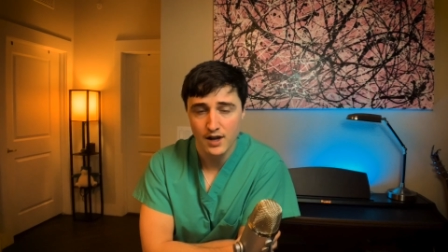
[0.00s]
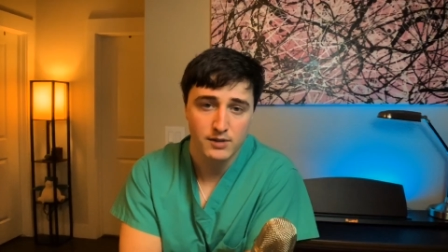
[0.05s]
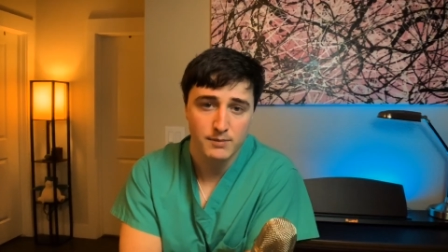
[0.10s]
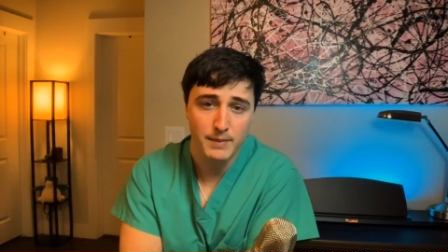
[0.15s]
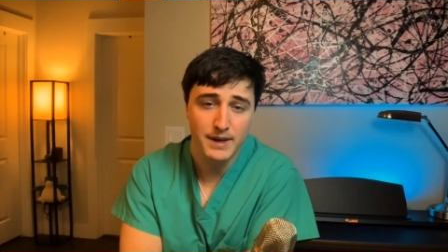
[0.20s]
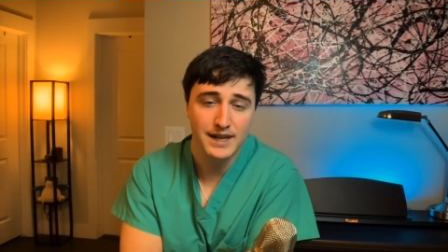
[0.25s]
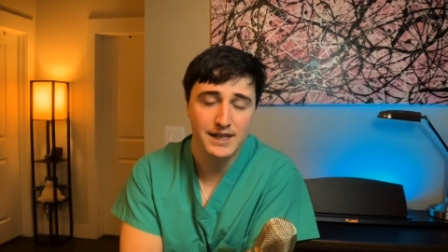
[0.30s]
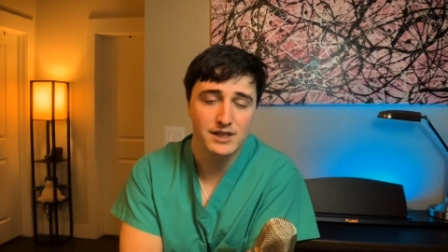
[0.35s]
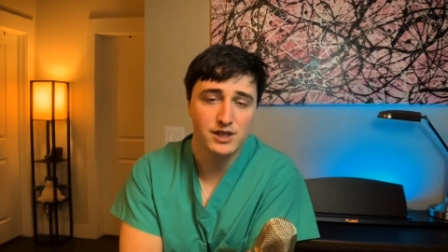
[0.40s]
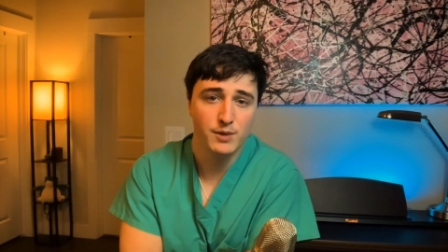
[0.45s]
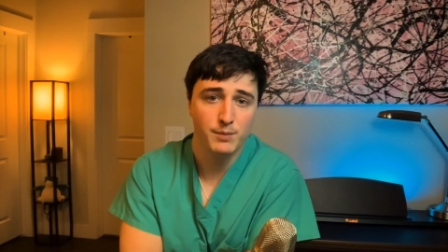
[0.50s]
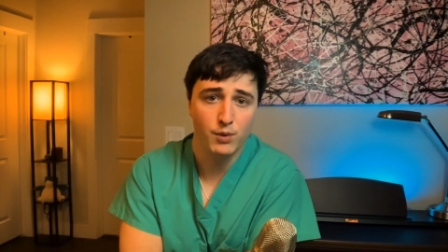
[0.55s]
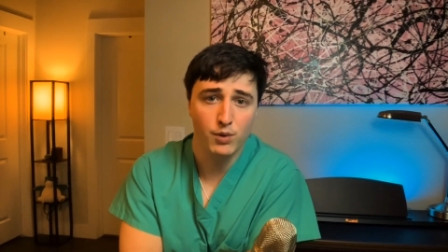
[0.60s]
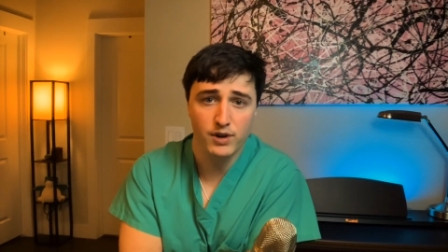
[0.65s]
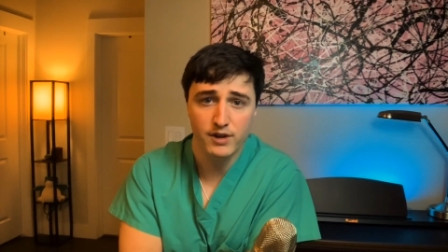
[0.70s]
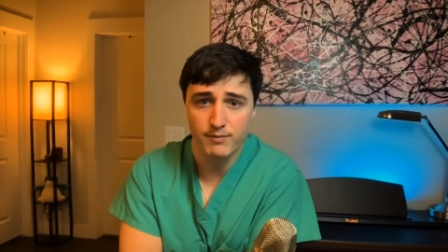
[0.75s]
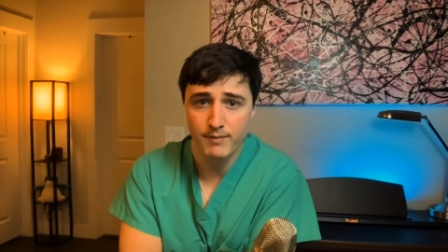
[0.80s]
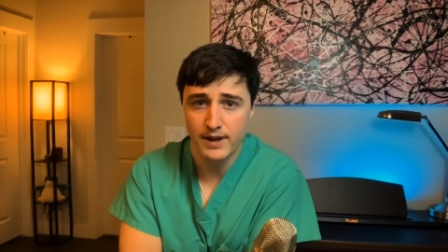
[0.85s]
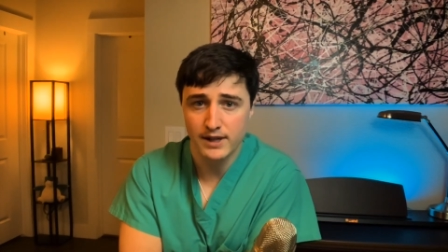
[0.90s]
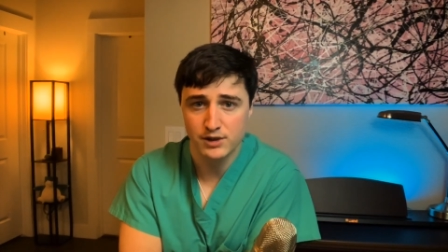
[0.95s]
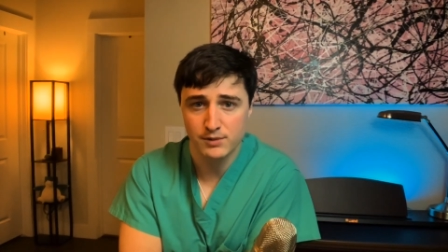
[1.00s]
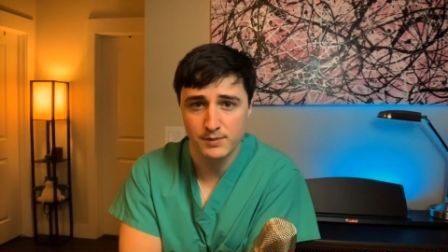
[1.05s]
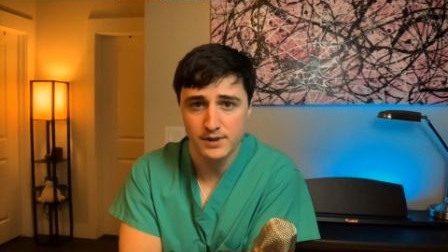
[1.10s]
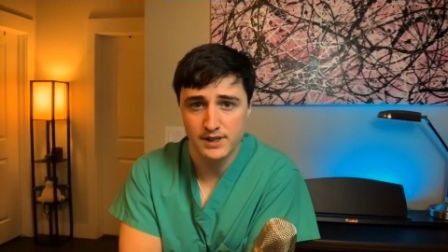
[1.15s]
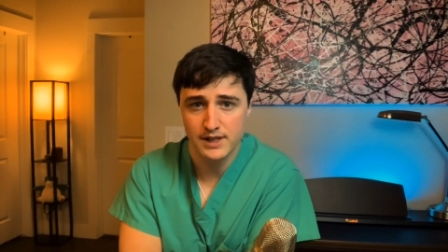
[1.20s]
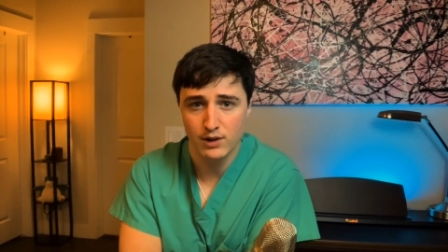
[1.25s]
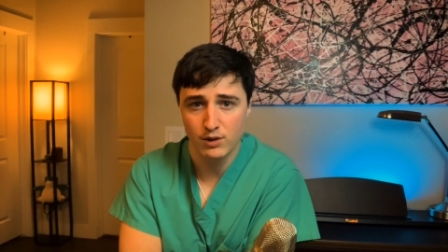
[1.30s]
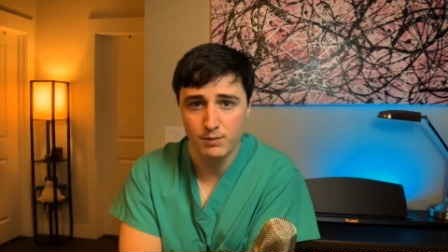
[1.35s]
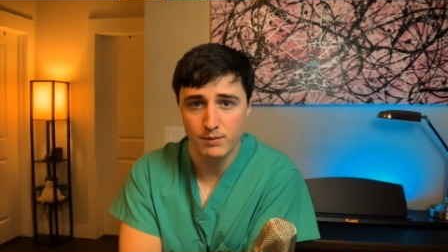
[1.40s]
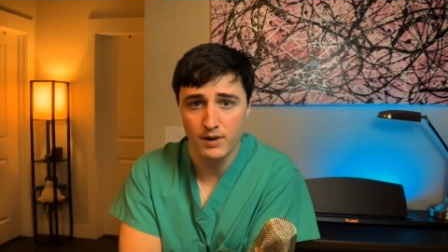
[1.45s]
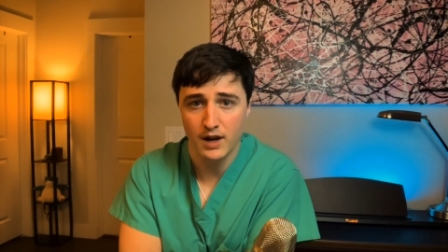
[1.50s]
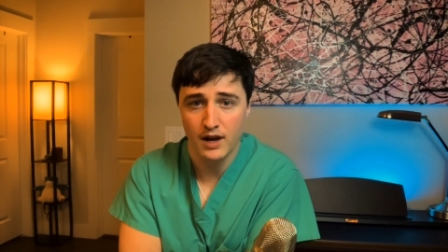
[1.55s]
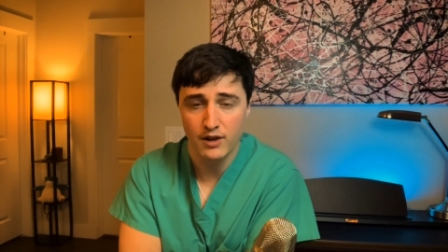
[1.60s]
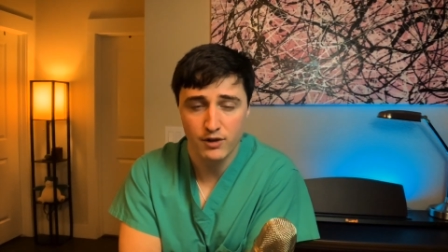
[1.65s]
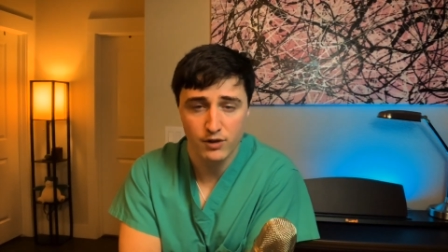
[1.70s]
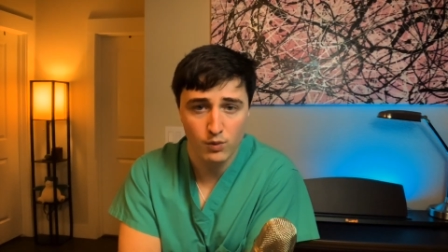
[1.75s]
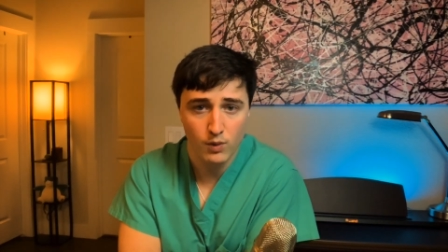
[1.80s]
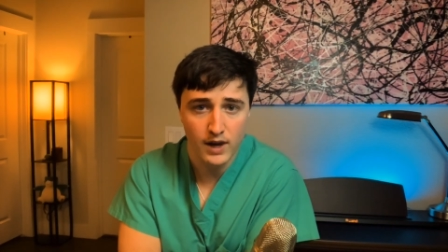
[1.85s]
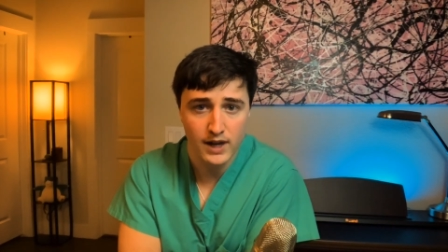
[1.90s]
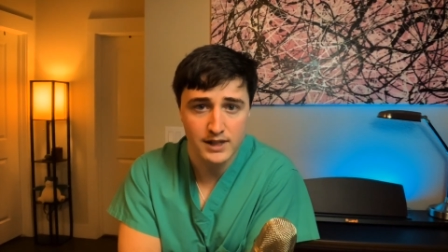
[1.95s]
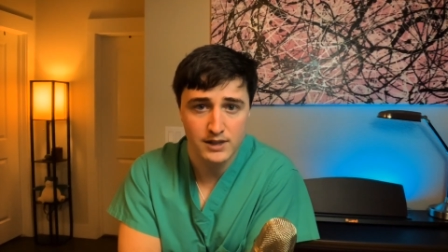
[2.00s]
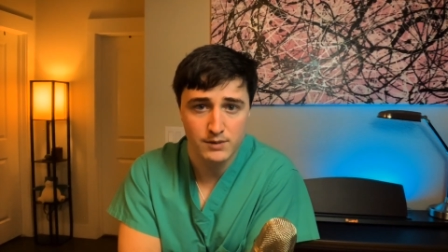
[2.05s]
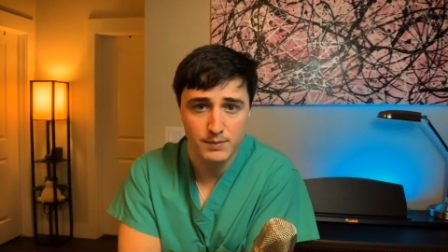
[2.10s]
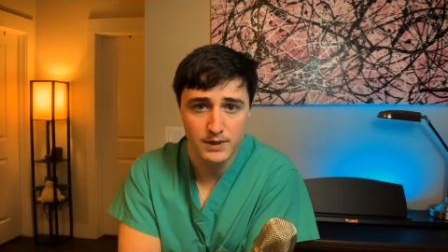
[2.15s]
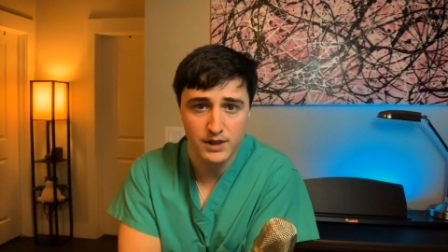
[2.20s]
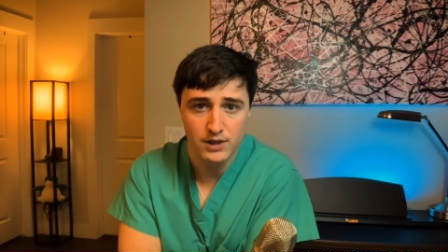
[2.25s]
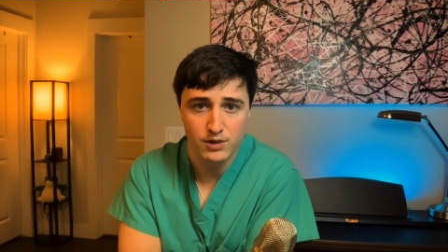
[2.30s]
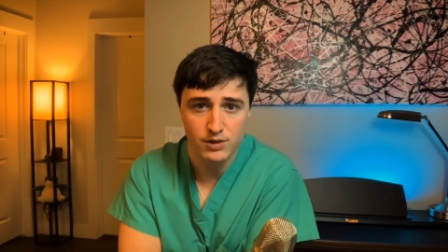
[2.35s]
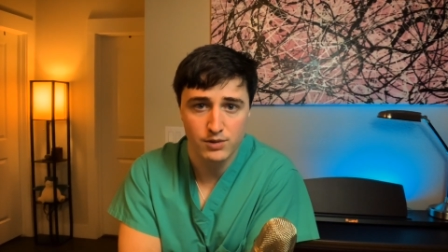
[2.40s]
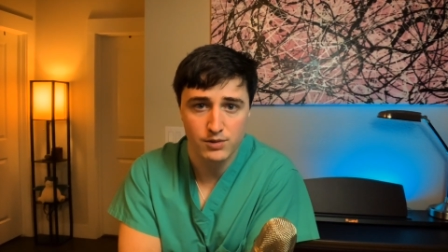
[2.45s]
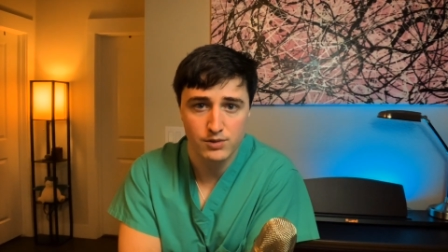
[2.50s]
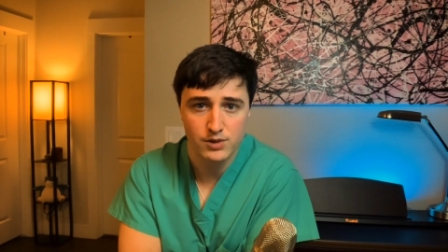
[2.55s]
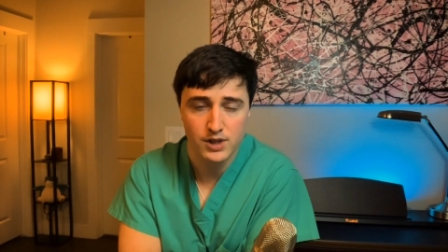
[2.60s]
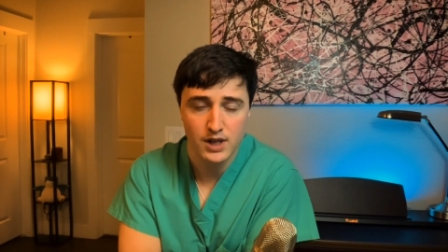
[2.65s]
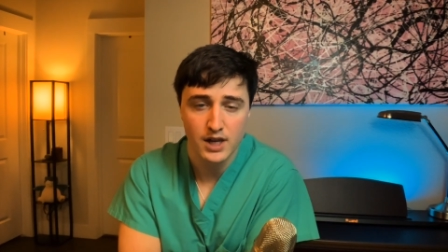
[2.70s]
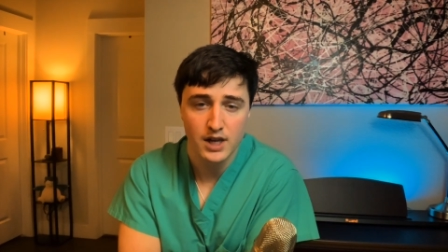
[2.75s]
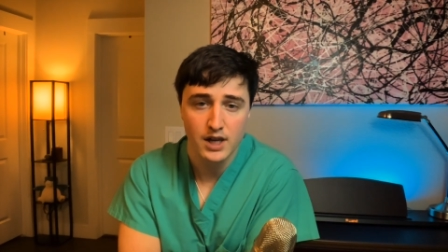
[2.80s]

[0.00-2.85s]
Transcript: meaning supportive measurements that would otherwise be used